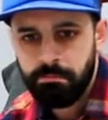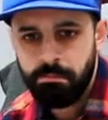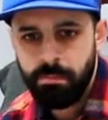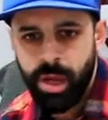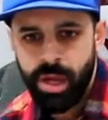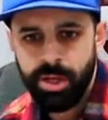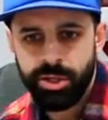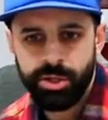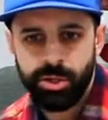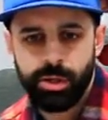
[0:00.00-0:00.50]

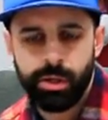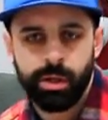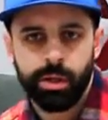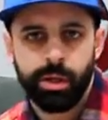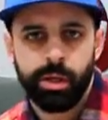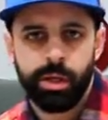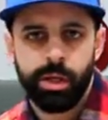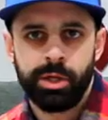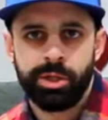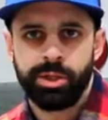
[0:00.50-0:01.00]

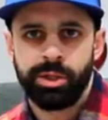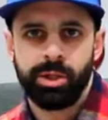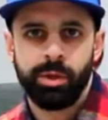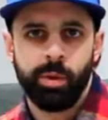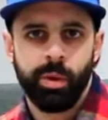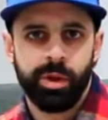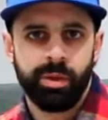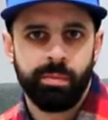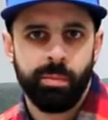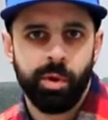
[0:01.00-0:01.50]
major issue
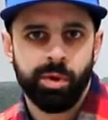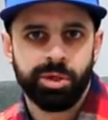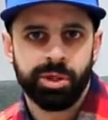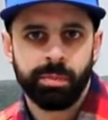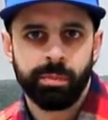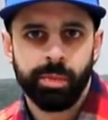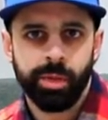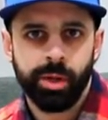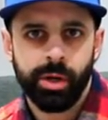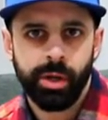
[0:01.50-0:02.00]
with
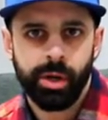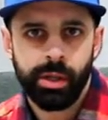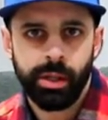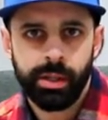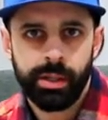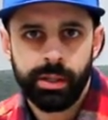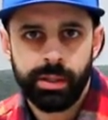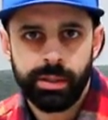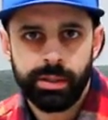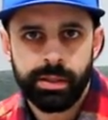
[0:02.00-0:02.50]
motion blur
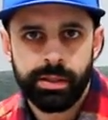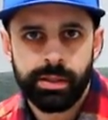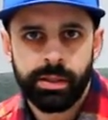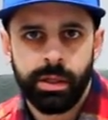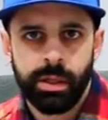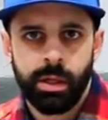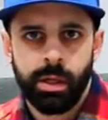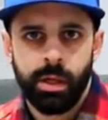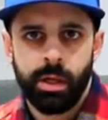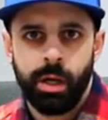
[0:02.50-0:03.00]
is
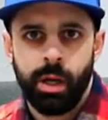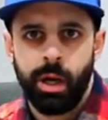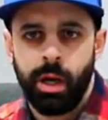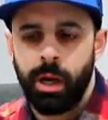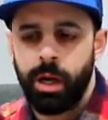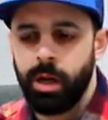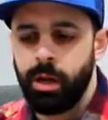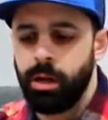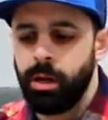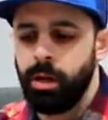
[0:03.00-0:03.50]

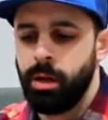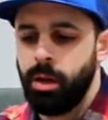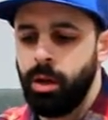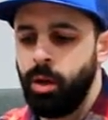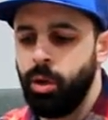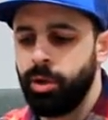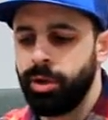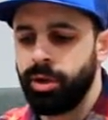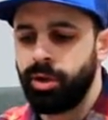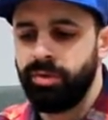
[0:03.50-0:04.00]

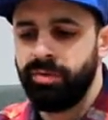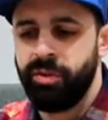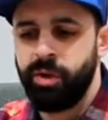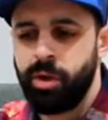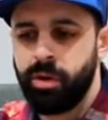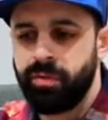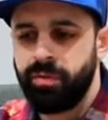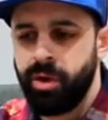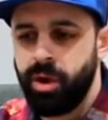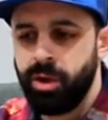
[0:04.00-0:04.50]
holding your
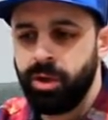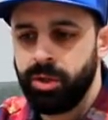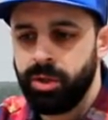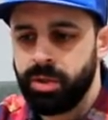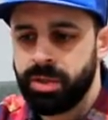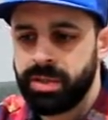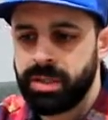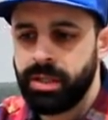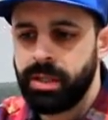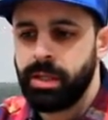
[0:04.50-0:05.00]
phone very
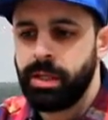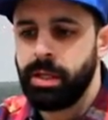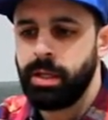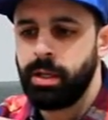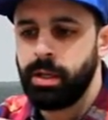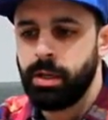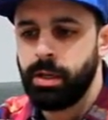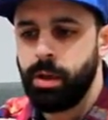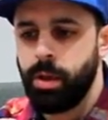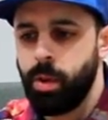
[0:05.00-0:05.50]

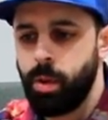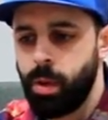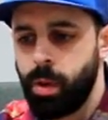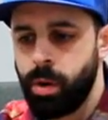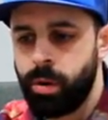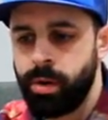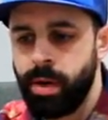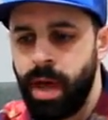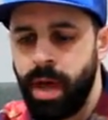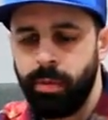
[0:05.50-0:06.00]
loosely
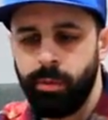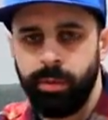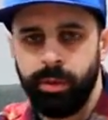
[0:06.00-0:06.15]
or not